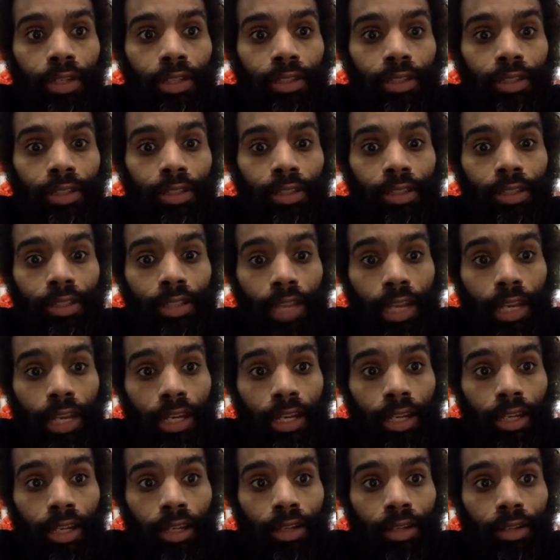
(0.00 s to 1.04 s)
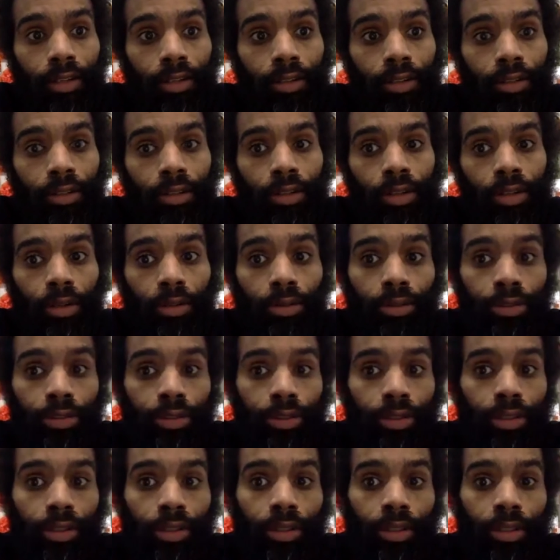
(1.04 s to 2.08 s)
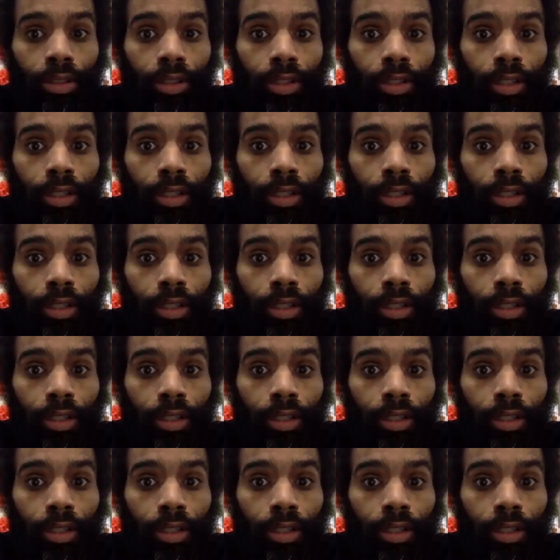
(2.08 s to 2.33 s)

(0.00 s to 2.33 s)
sustaining culture.